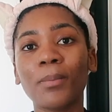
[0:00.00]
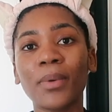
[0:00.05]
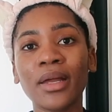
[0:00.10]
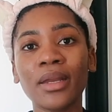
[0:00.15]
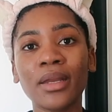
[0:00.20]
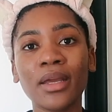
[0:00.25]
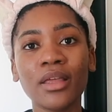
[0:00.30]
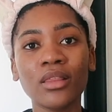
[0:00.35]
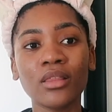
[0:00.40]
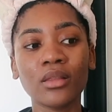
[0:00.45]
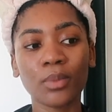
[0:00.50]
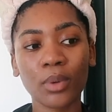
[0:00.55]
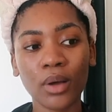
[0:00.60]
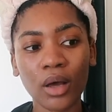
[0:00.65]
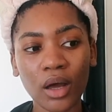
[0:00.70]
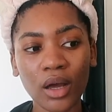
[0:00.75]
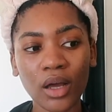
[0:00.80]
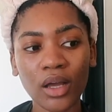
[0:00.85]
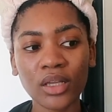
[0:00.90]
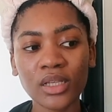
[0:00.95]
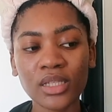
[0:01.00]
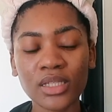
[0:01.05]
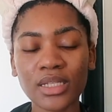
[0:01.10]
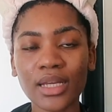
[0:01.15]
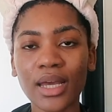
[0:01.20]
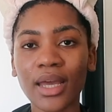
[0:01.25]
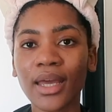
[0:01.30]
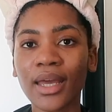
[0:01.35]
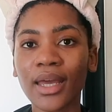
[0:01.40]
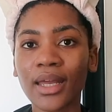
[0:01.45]
but in the past,
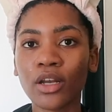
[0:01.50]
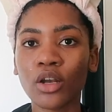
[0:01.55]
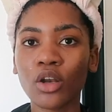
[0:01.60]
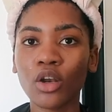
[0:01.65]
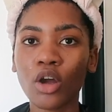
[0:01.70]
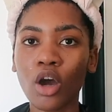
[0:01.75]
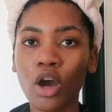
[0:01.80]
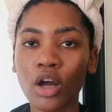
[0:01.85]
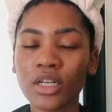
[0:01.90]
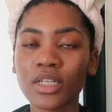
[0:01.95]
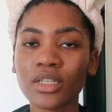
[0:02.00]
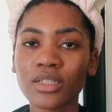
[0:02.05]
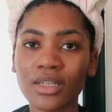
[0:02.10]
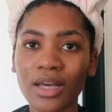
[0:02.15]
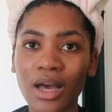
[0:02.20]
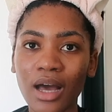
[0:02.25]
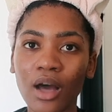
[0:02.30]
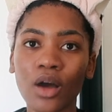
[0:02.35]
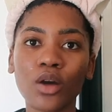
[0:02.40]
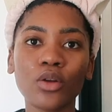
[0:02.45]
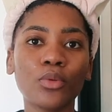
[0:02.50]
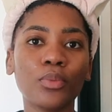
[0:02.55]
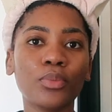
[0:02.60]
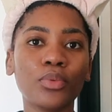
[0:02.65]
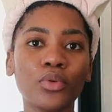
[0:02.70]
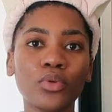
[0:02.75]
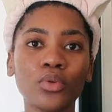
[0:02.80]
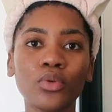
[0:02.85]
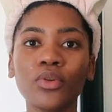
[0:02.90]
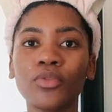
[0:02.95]
I had a locked down,
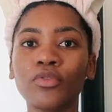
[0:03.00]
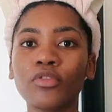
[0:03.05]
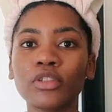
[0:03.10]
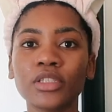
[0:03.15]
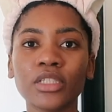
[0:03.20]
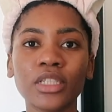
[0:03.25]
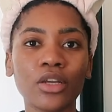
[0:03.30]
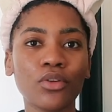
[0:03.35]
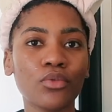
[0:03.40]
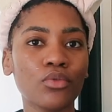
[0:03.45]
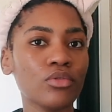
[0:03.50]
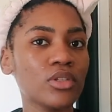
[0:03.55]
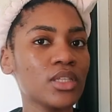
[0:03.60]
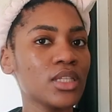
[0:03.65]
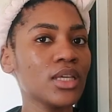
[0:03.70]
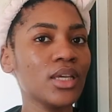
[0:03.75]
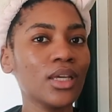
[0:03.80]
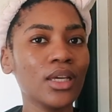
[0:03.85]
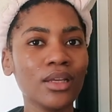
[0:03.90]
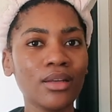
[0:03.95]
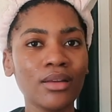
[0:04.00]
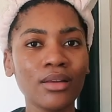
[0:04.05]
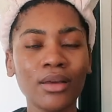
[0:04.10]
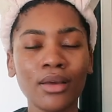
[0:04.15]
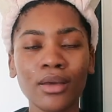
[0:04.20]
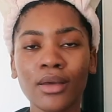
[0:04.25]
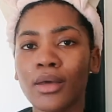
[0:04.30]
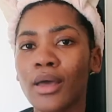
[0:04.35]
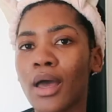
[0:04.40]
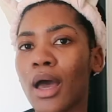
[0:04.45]
beautiful skin
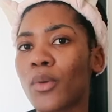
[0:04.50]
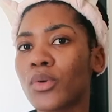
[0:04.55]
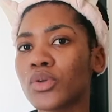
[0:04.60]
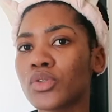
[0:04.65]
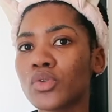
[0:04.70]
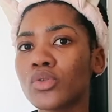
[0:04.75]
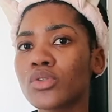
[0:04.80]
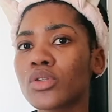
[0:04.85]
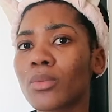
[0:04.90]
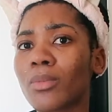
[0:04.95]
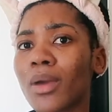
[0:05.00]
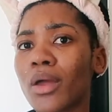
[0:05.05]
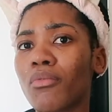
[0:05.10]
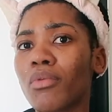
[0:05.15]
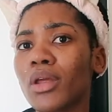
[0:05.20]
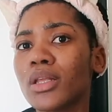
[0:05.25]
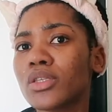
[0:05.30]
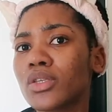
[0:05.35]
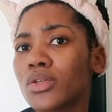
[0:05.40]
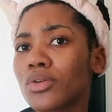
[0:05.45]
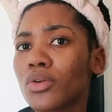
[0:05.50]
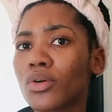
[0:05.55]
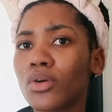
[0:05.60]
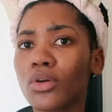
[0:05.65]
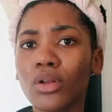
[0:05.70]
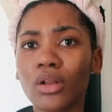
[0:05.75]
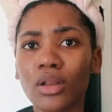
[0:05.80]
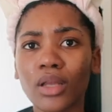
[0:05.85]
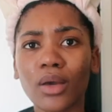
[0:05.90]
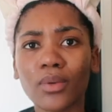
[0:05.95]
routine. I was using my
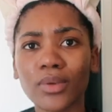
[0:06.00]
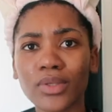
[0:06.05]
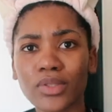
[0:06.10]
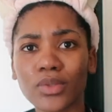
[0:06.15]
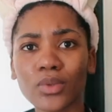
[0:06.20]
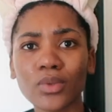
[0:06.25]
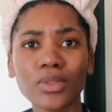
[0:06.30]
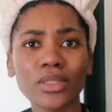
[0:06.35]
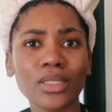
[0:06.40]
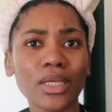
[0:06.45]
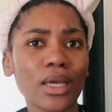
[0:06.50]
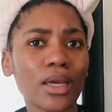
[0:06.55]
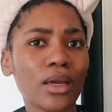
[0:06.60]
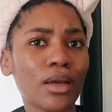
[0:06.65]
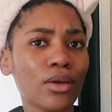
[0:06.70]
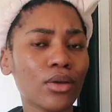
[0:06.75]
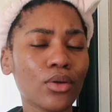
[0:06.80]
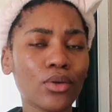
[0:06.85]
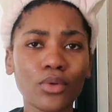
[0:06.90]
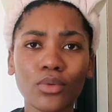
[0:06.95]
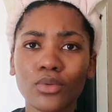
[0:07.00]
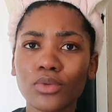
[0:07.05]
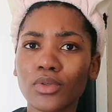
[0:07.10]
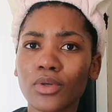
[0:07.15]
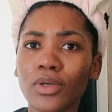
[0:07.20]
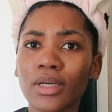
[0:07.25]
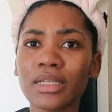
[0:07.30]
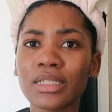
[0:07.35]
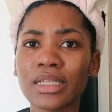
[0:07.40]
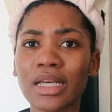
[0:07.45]
retinol, I was using, you know, as
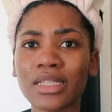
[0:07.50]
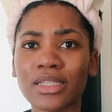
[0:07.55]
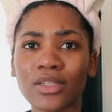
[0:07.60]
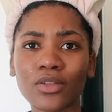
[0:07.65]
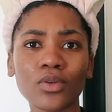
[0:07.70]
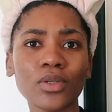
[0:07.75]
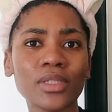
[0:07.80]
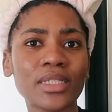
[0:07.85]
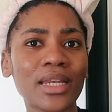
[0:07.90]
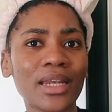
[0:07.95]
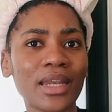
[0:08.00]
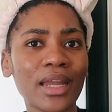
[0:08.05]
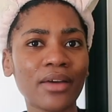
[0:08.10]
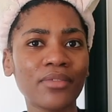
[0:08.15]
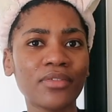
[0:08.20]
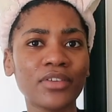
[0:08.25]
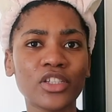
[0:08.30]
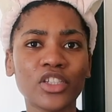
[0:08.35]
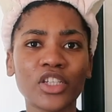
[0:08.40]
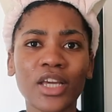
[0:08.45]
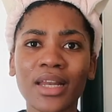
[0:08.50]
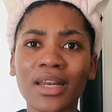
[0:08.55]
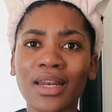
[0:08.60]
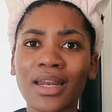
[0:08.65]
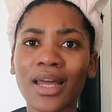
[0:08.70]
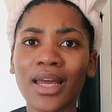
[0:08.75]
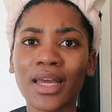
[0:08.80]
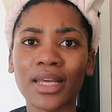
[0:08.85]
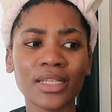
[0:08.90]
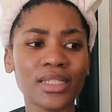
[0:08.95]
long as those lavish
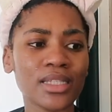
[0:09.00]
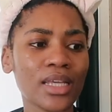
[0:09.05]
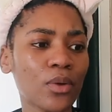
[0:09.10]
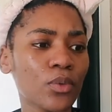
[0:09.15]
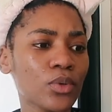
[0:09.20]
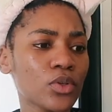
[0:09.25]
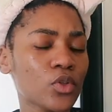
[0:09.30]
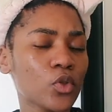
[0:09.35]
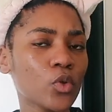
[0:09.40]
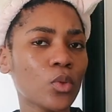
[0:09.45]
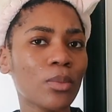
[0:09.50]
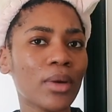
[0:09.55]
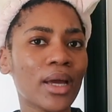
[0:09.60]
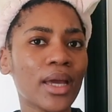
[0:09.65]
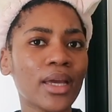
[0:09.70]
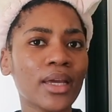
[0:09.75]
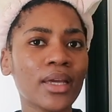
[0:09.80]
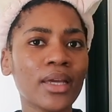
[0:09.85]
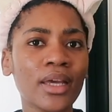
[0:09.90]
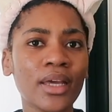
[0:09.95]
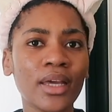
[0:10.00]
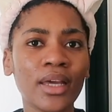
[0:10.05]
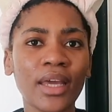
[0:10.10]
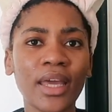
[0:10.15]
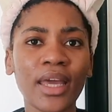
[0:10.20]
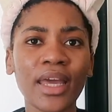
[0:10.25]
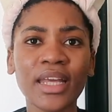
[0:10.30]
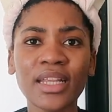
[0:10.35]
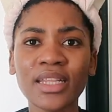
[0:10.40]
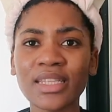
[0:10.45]
and nice, I would do my
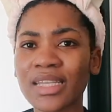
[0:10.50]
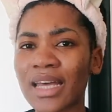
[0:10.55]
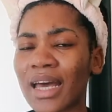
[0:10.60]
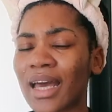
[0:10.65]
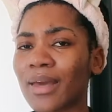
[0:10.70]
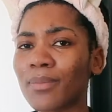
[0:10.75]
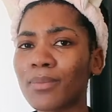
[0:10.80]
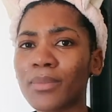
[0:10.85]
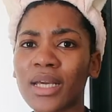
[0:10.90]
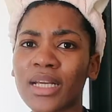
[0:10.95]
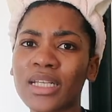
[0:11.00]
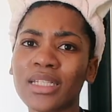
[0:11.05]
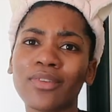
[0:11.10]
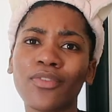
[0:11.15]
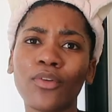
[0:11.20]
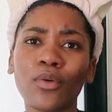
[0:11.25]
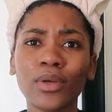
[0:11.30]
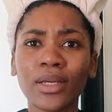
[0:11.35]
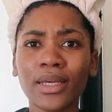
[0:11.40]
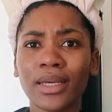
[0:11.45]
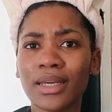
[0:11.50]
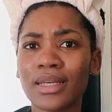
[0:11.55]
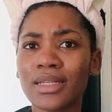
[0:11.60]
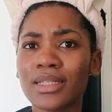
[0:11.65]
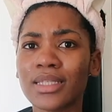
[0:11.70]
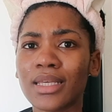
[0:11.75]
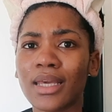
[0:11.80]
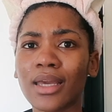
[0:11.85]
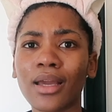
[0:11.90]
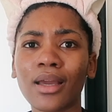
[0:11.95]
enzyme
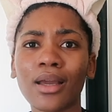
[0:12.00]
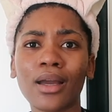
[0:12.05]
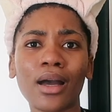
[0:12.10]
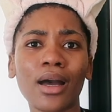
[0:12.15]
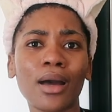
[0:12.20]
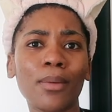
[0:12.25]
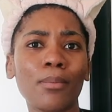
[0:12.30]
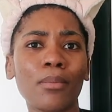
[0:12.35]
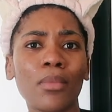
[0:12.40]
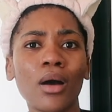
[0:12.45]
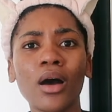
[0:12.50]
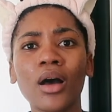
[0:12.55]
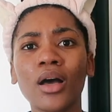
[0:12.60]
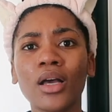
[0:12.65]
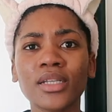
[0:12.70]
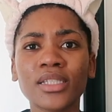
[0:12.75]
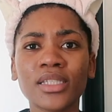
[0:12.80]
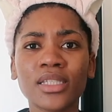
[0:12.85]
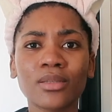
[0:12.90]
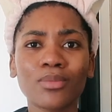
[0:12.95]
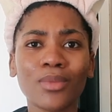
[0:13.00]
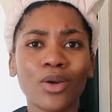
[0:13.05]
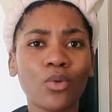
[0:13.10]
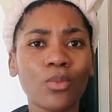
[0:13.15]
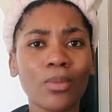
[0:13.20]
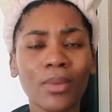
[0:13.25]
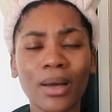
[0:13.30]
exfoliating mask,